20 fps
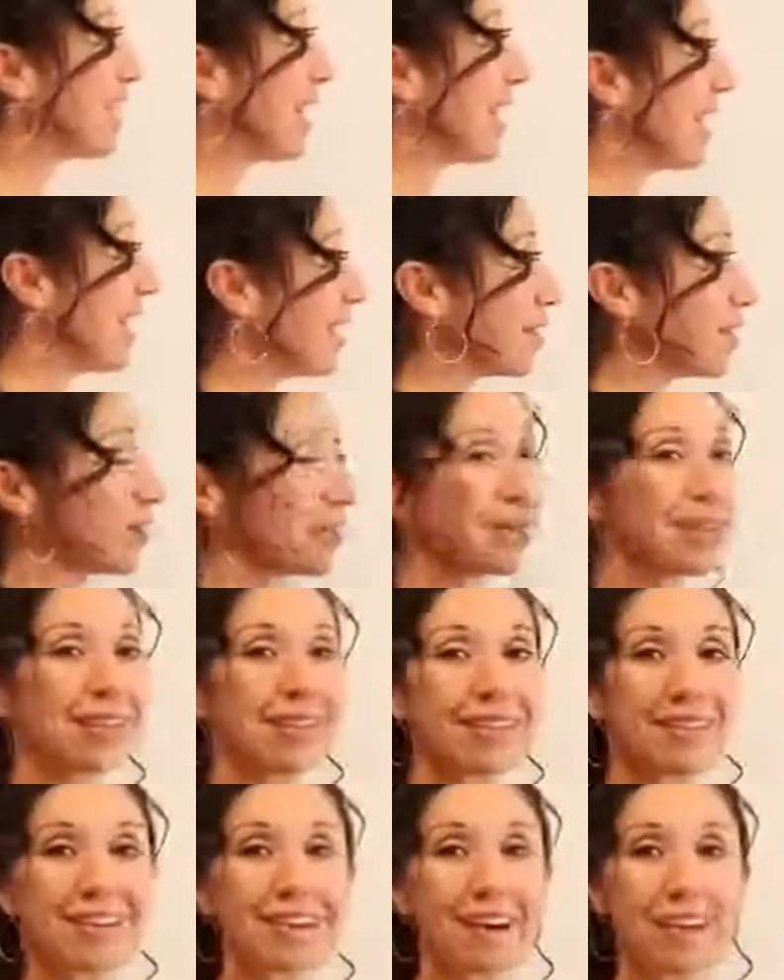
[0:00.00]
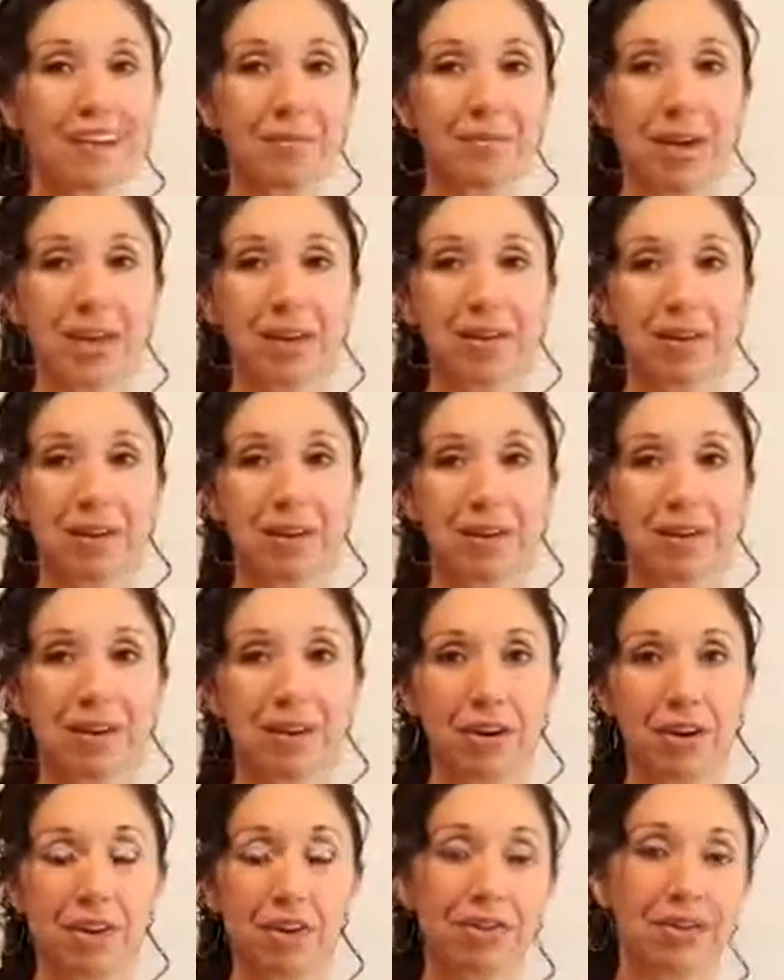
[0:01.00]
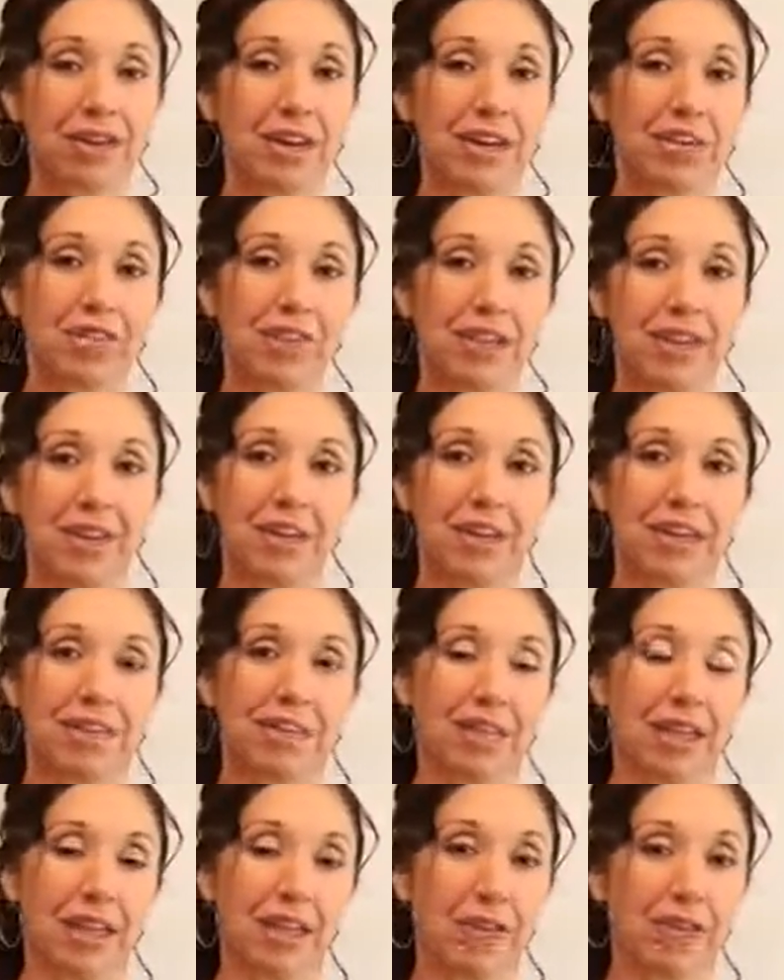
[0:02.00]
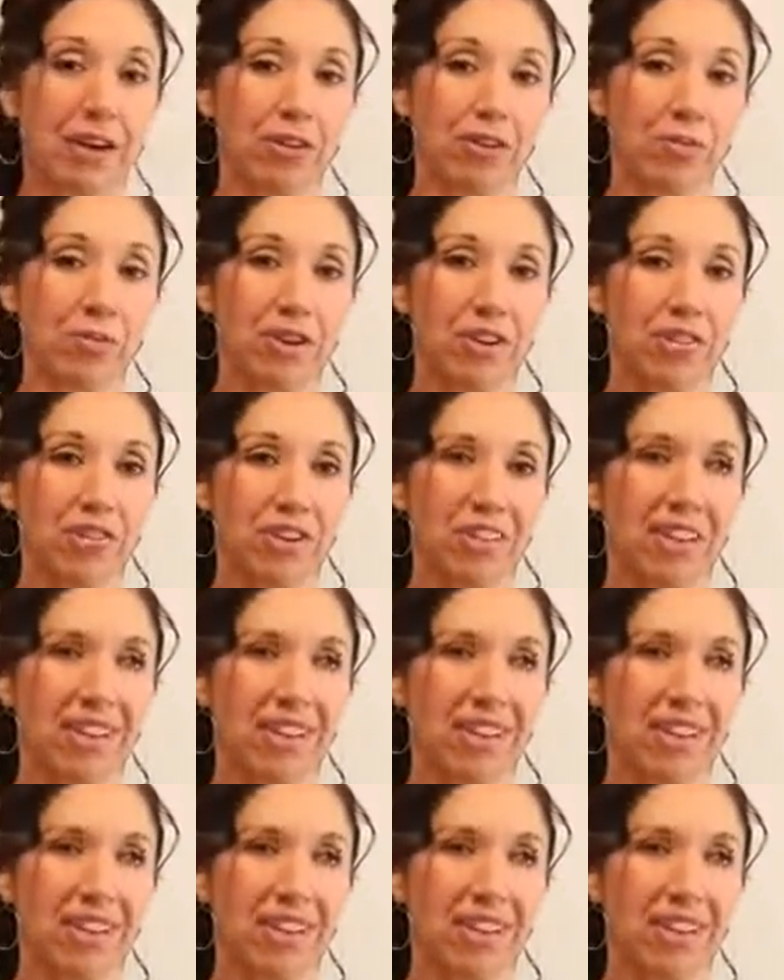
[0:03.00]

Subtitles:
now let's talk about our introduction into cellular respiration.